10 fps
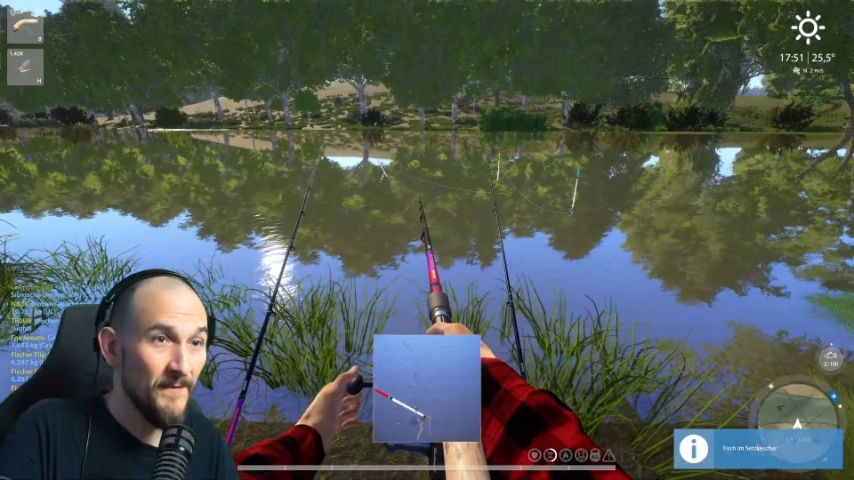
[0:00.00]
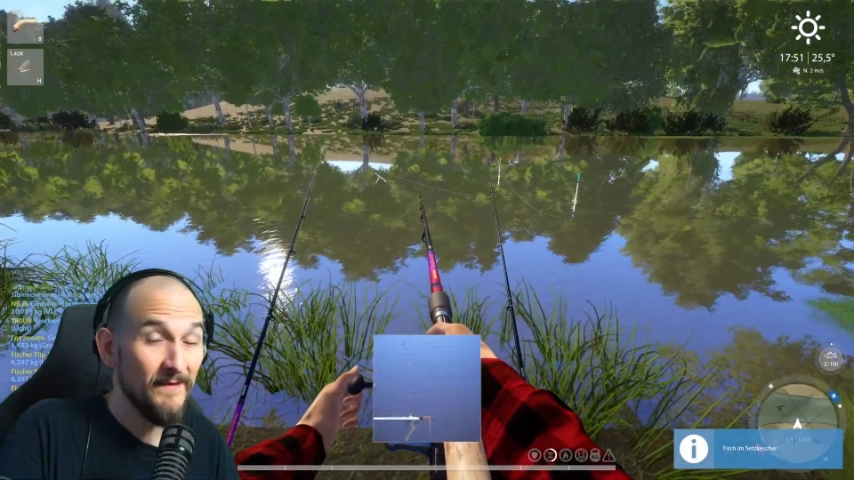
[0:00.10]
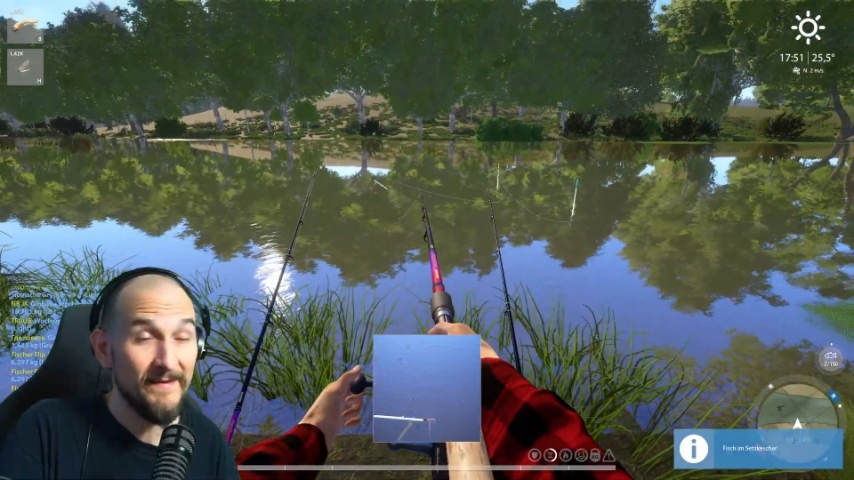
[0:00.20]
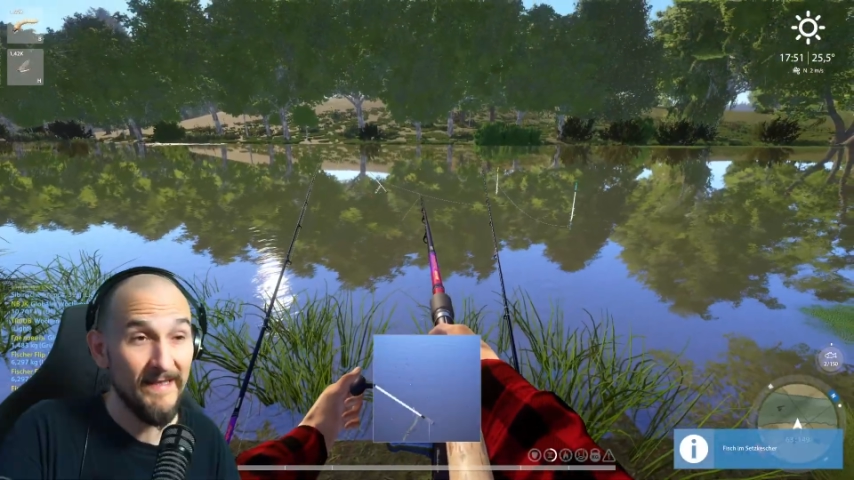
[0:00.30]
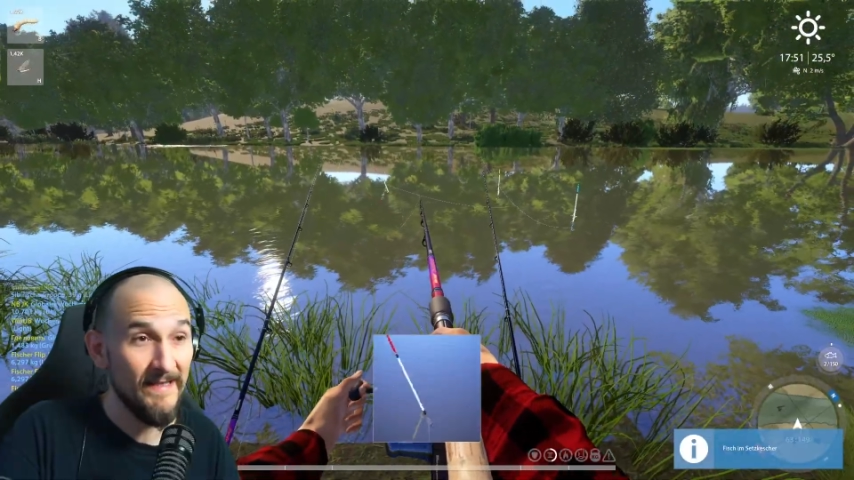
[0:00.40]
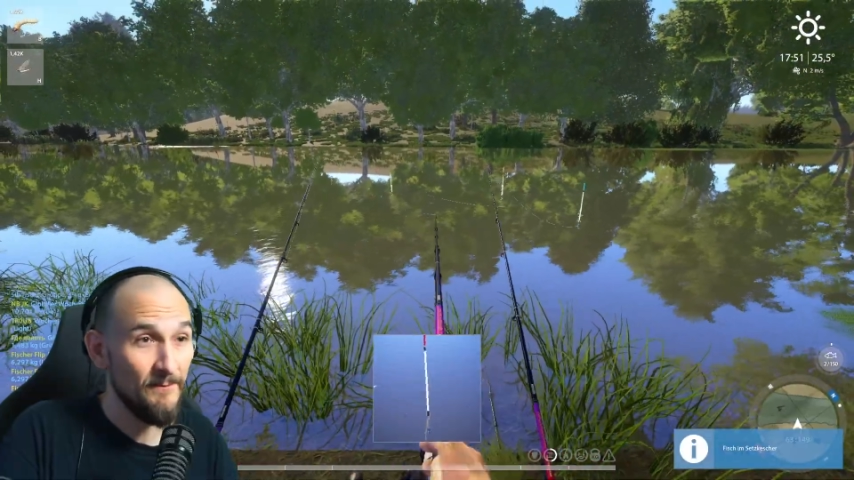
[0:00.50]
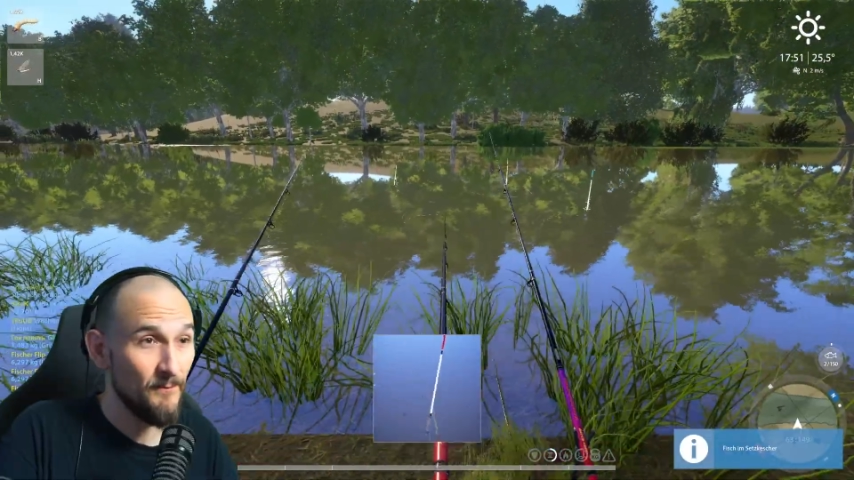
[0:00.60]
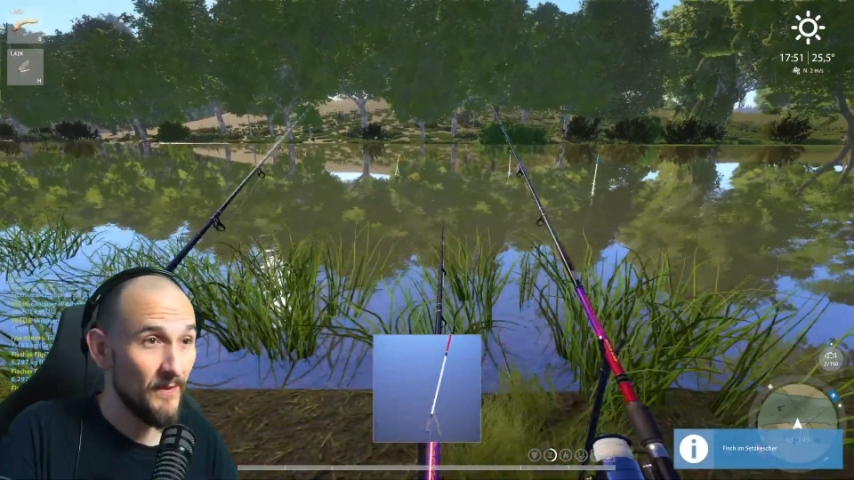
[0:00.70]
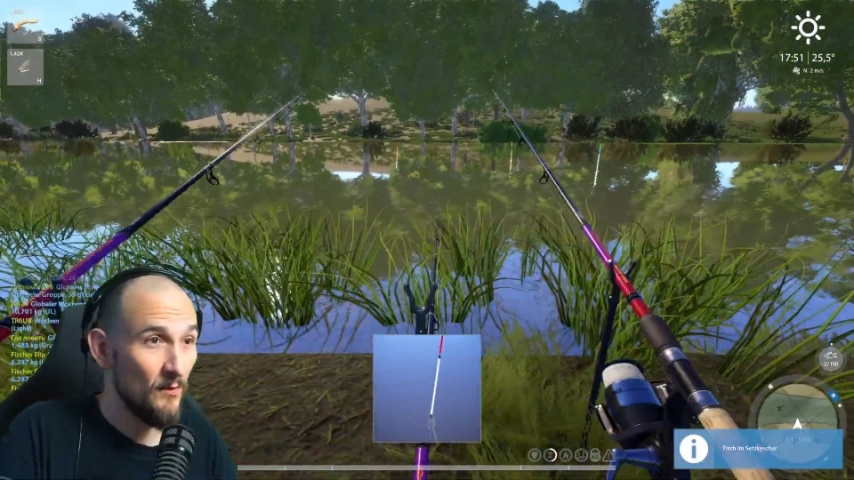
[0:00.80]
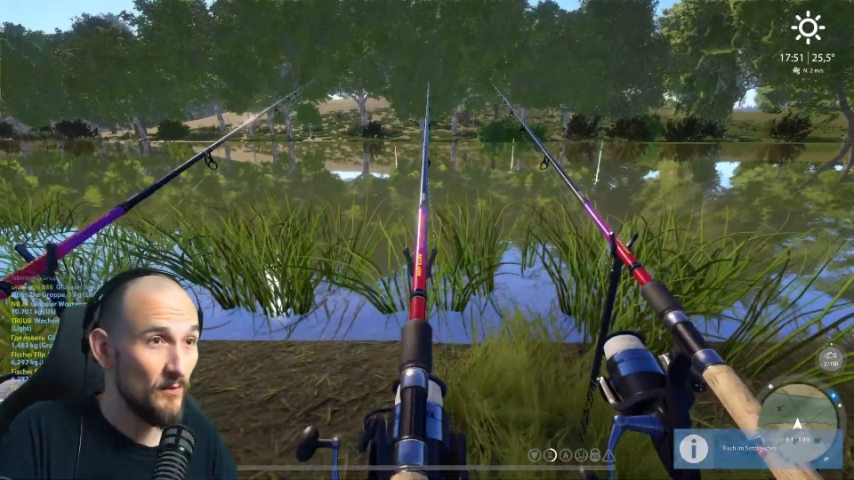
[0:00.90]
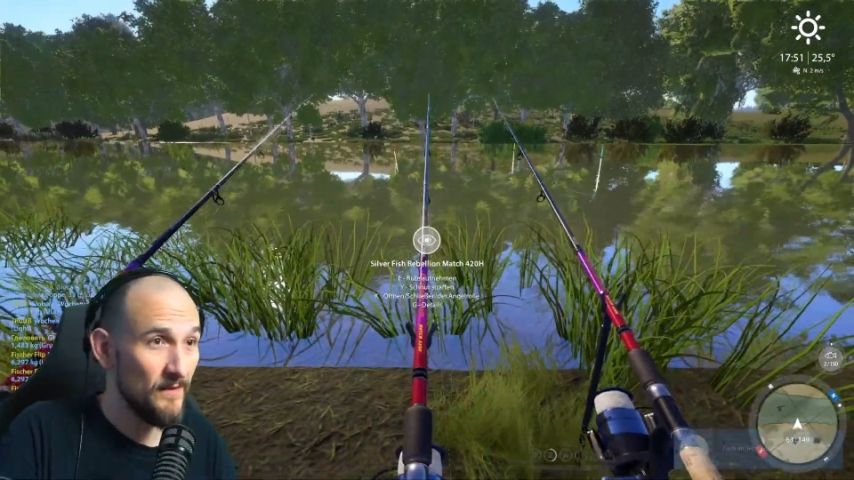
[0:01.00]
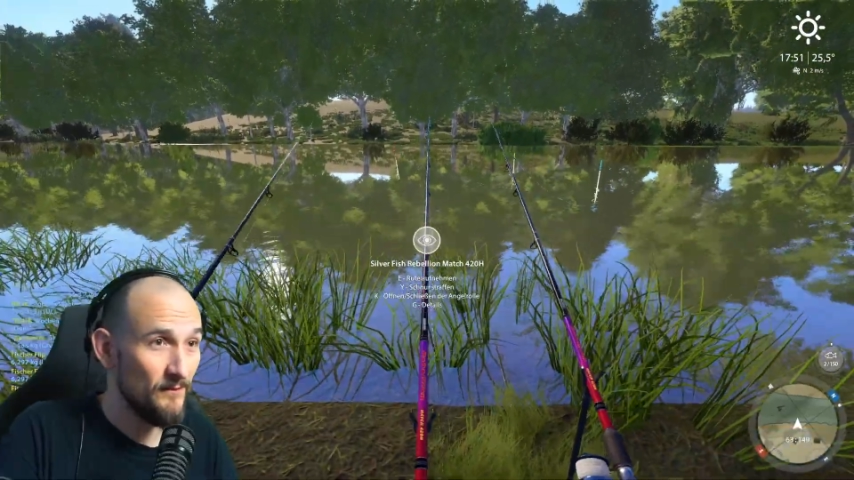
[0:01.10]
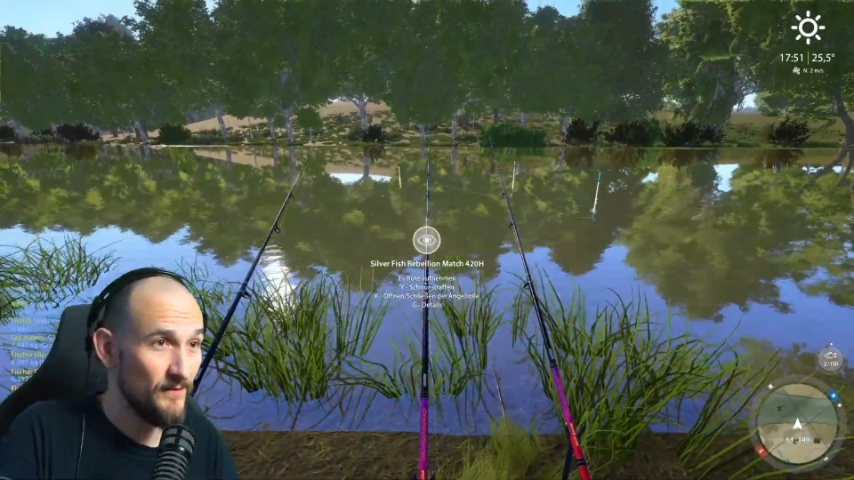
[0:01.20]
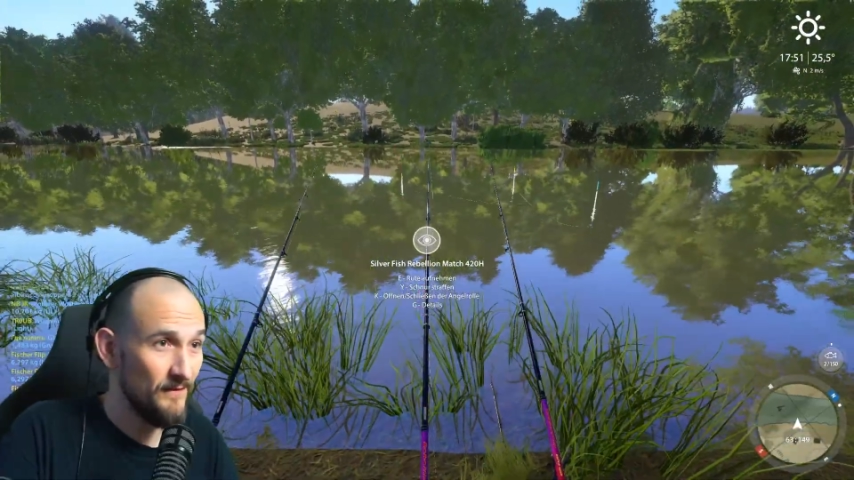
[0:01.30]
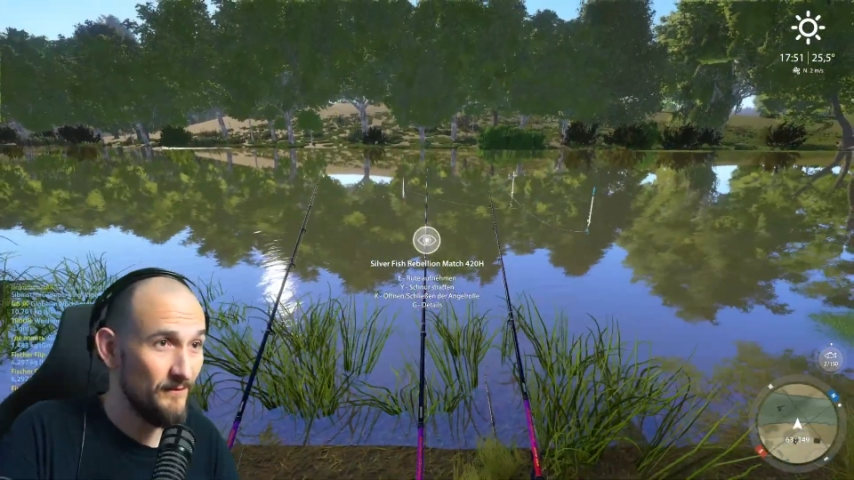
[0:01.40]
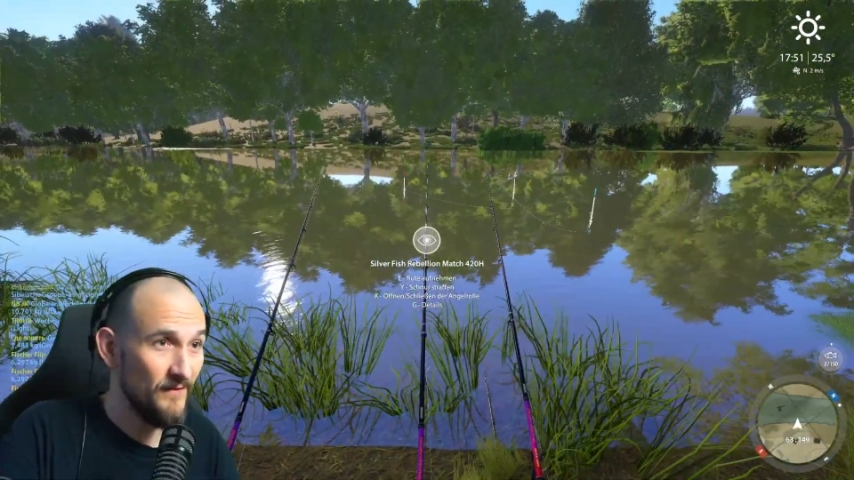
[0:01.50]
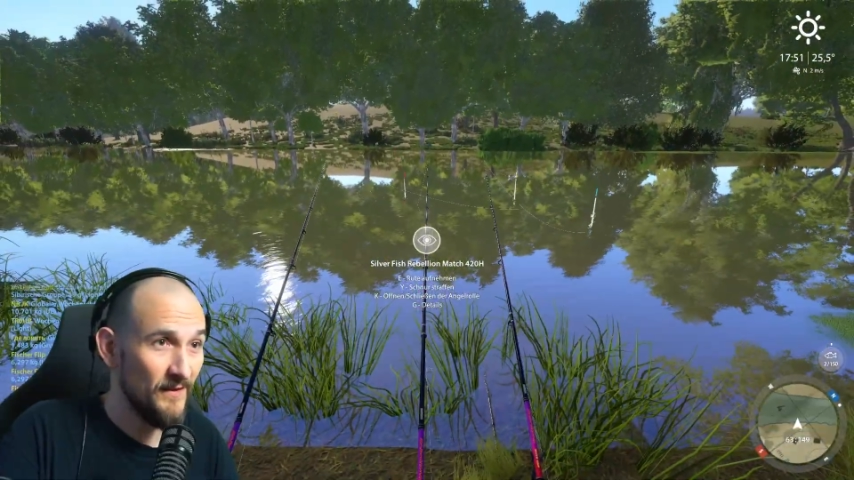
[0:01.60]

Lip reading: right here in this same area